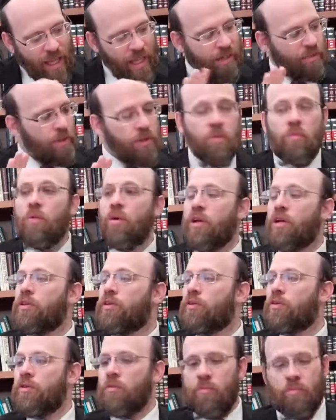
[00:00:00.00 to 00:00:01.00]
what you want to
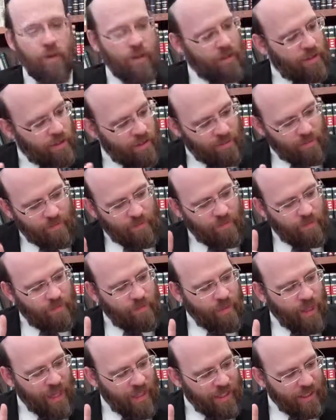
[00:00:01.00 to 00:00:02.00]
do. But
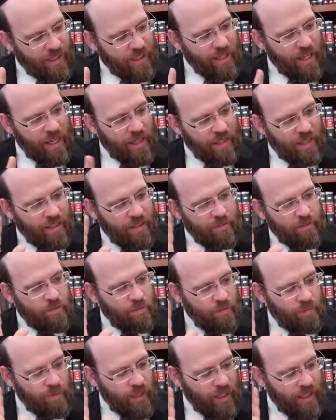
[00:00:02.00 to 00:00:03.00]
that's
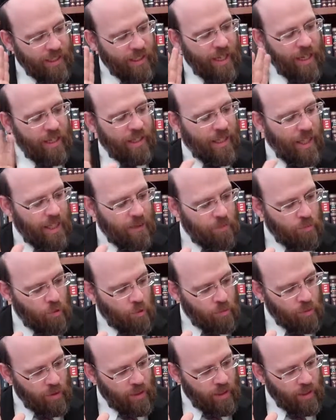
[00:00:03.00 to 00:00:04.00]
not
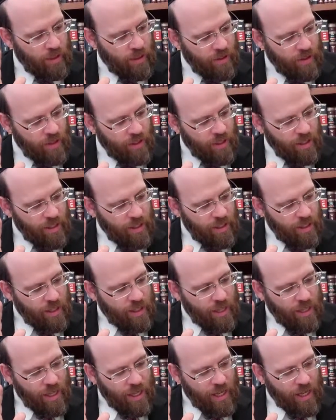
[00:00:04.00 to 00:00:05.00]
appropriate.
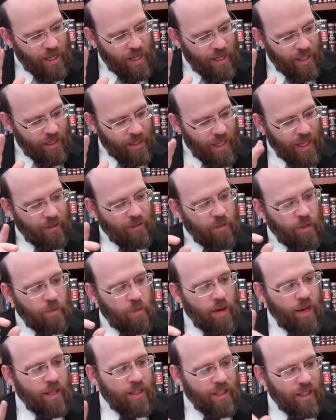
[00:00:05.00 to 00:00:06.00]
And that's what the
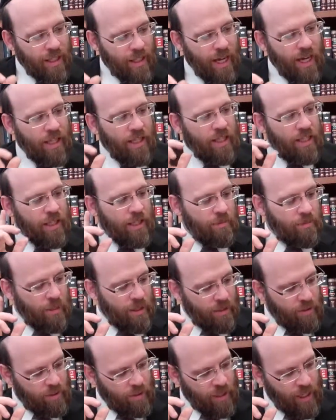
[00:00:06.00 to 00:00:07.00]
Achrei is
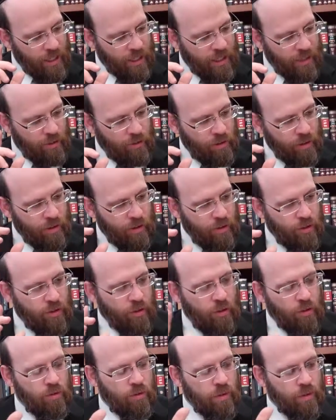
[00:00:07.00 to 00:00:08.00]
bito laznosa.
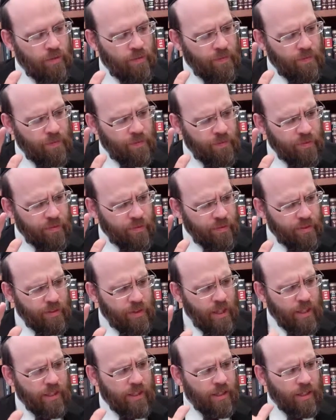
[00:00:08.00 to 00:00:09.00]
Don't
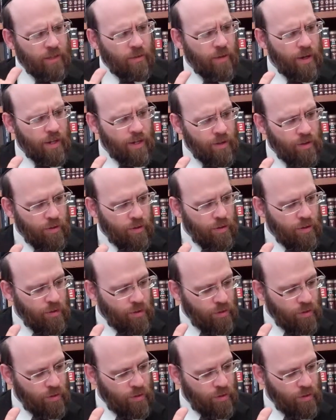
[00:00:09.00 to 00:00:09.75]
desecrate your